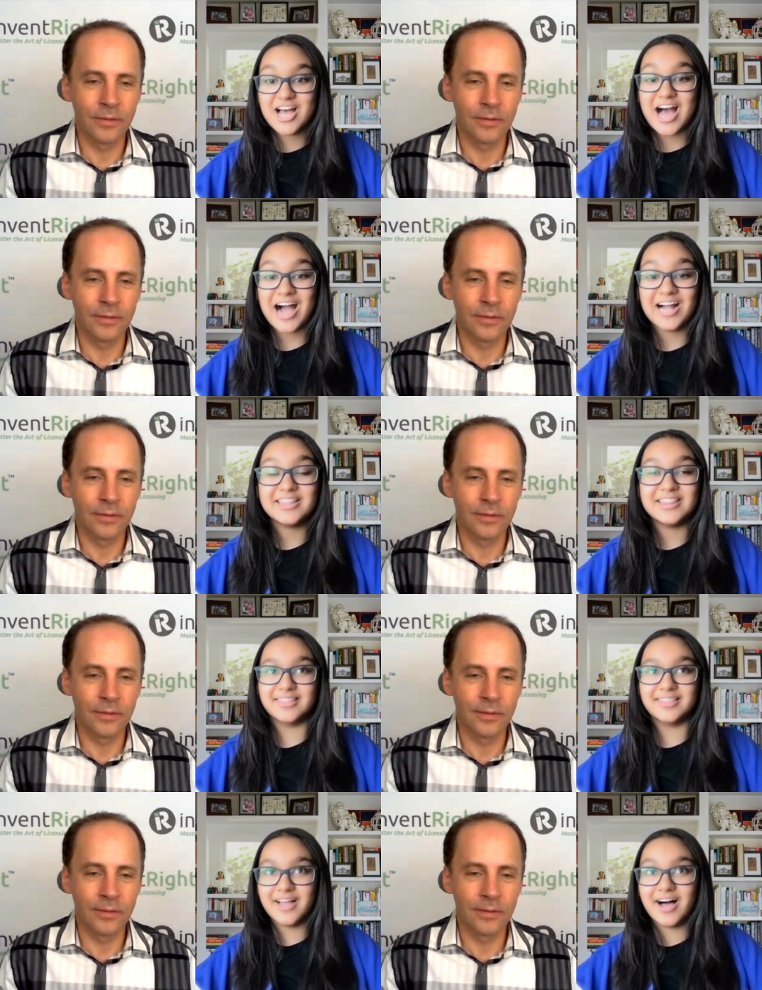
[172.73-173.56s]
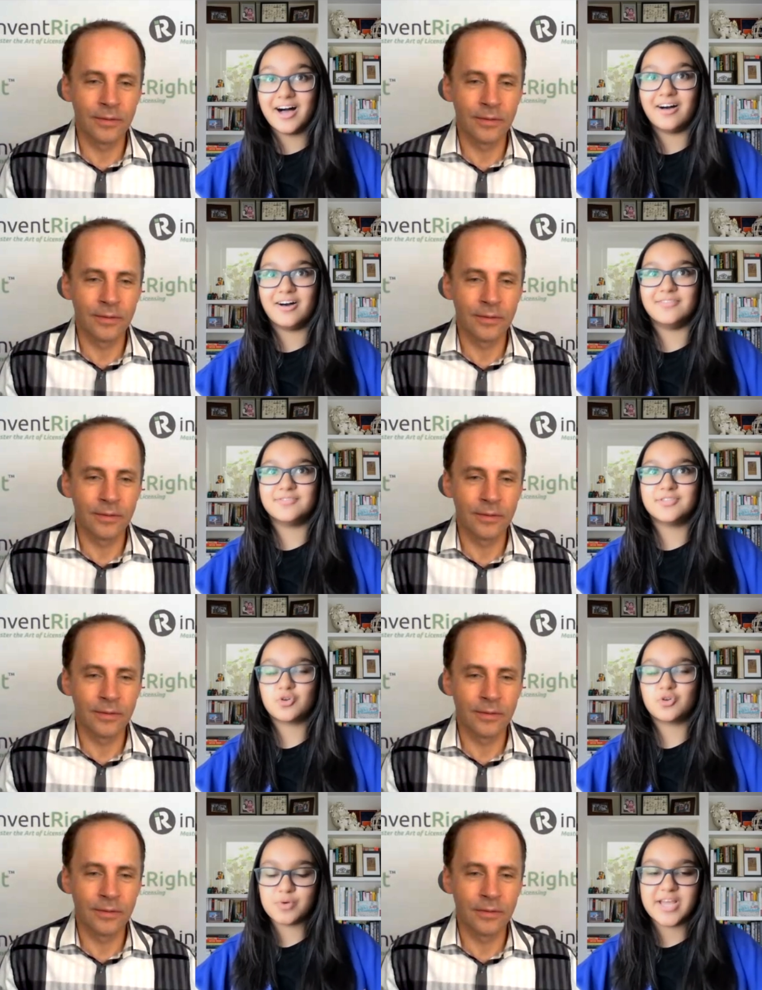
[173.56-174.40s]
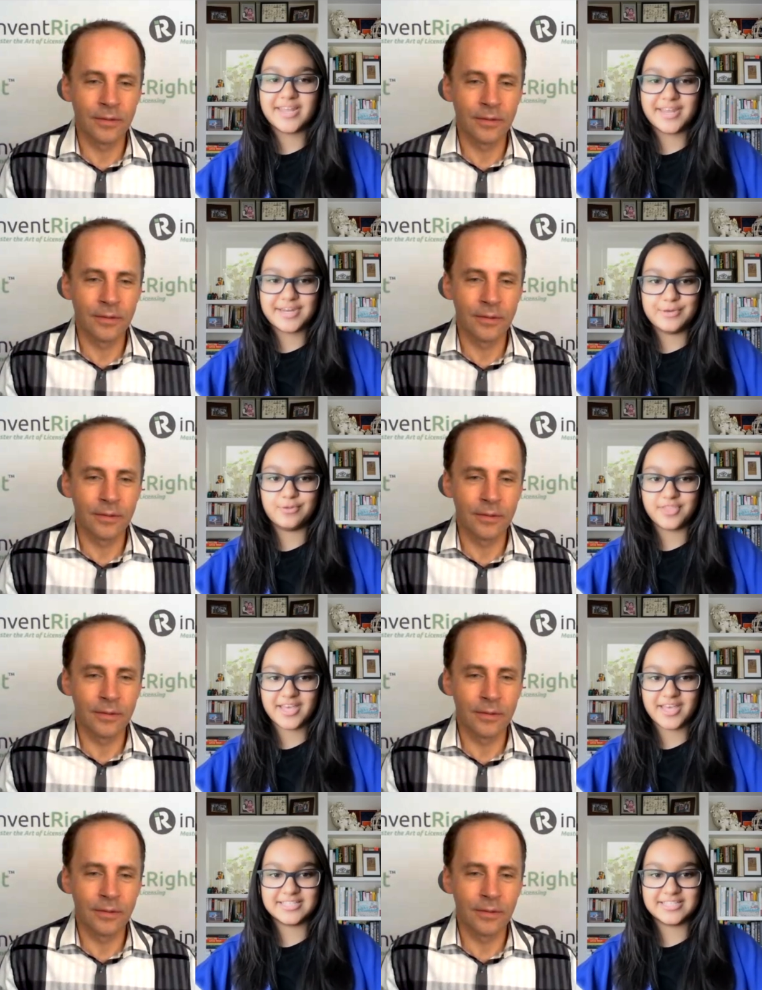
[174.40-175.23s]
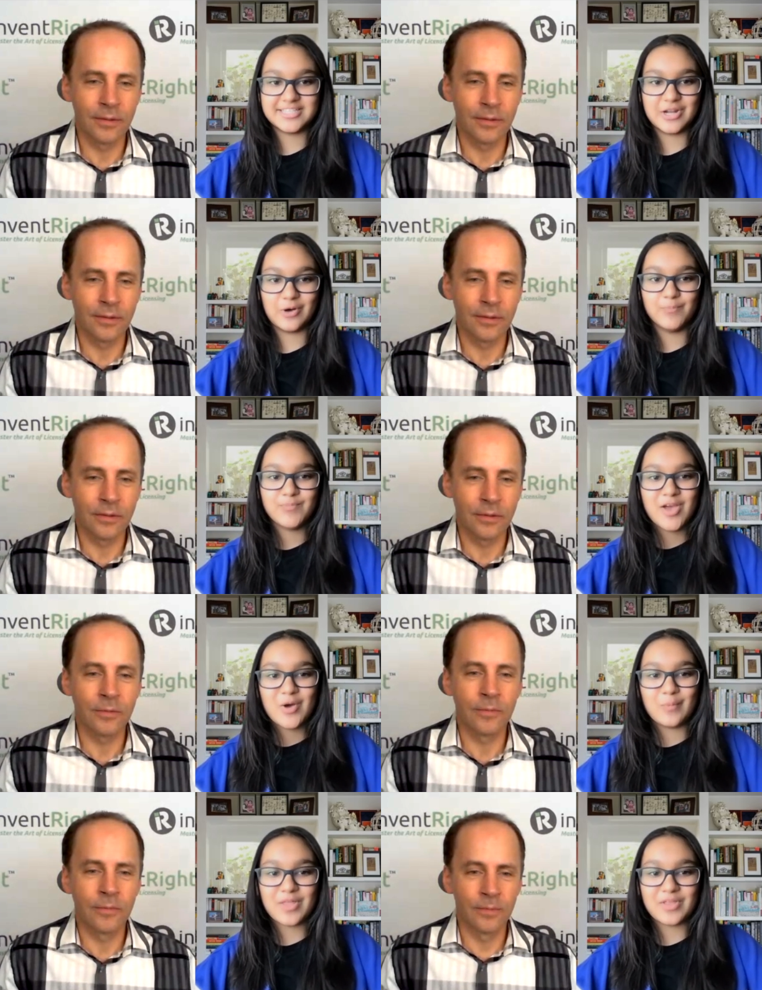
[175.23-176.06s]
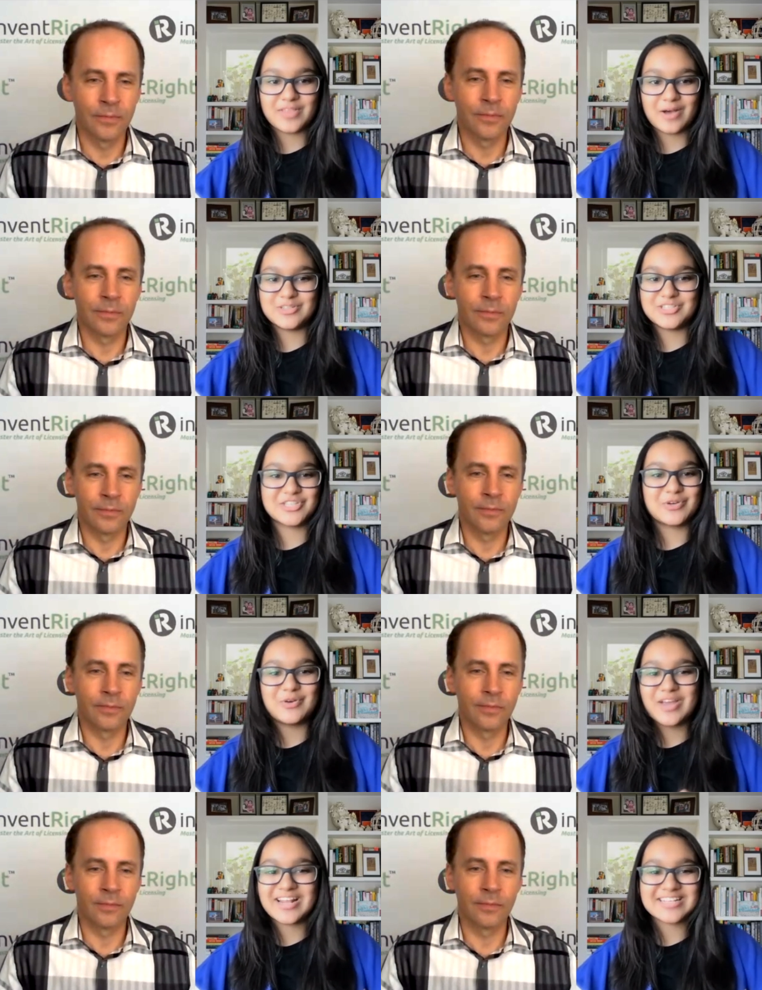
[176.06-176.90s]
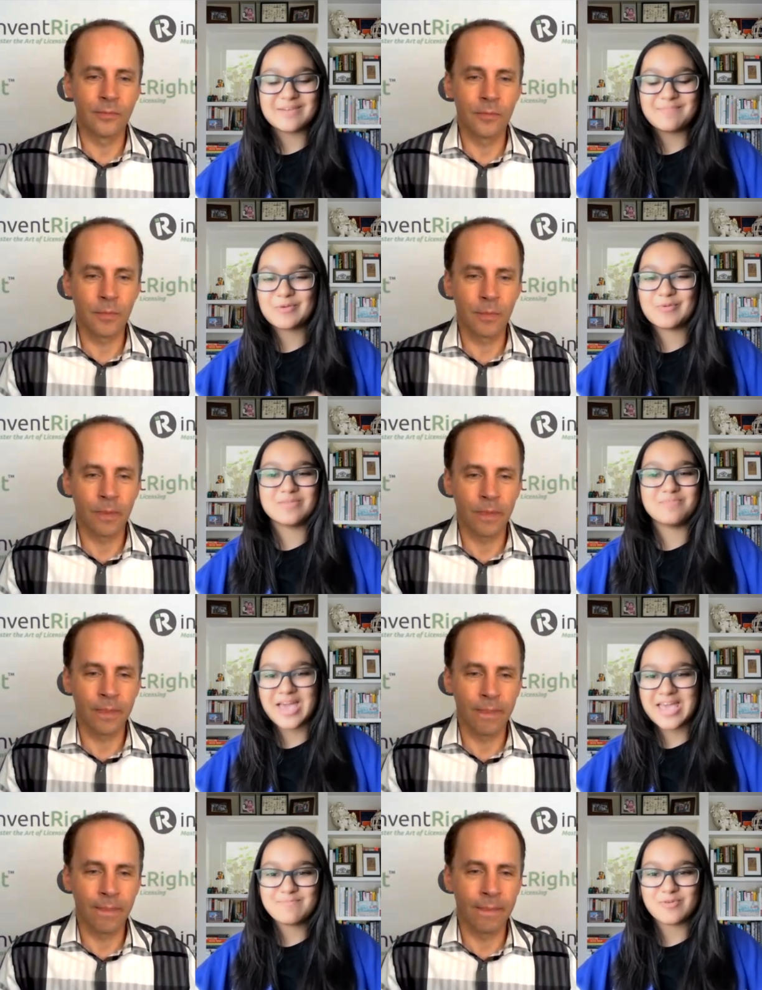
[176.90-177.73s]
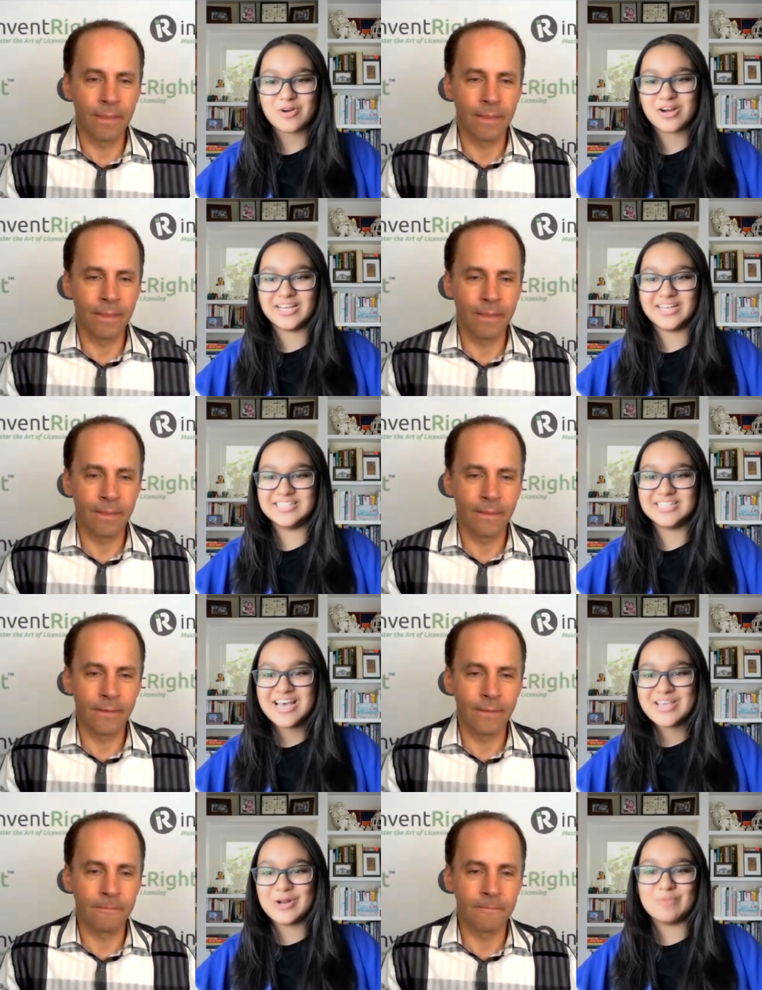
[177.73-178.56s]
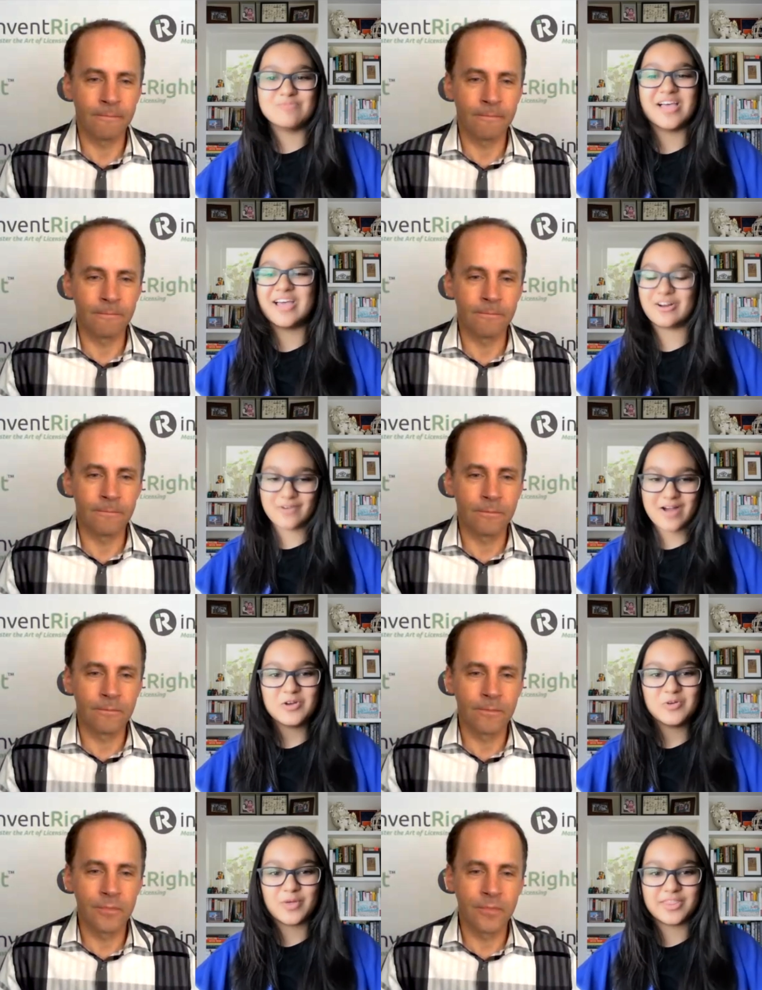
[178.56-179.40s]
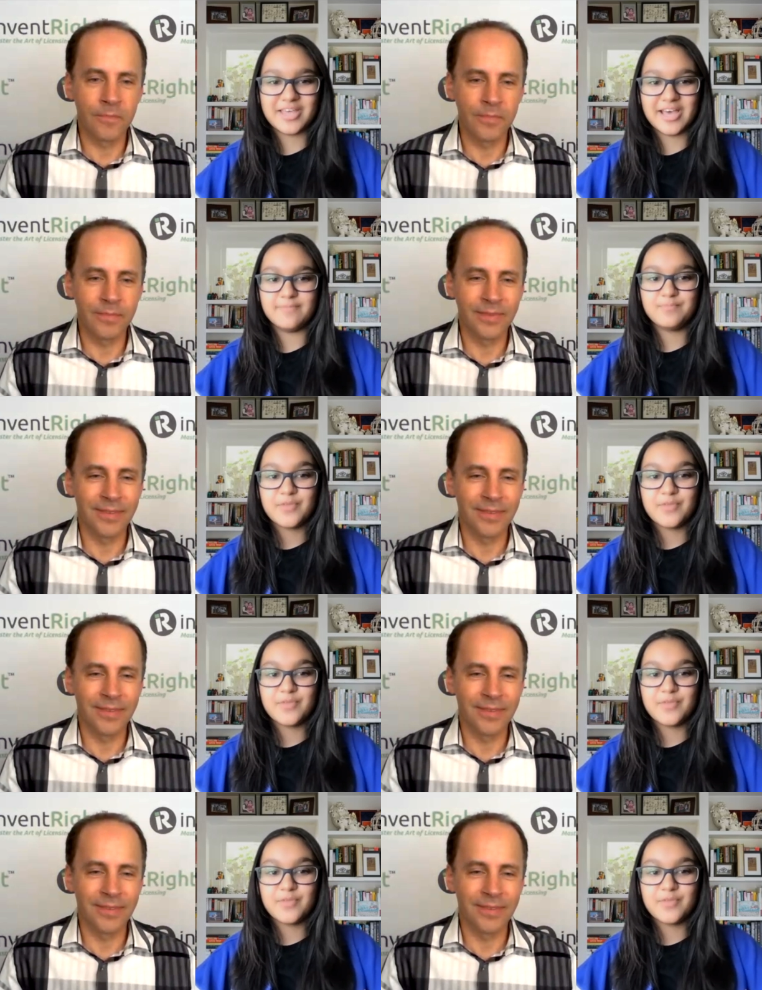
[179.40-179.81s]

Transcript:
Speaker 1: I loved creating new things, you know, whether that was just creating something with paper and, you know, playing around with it,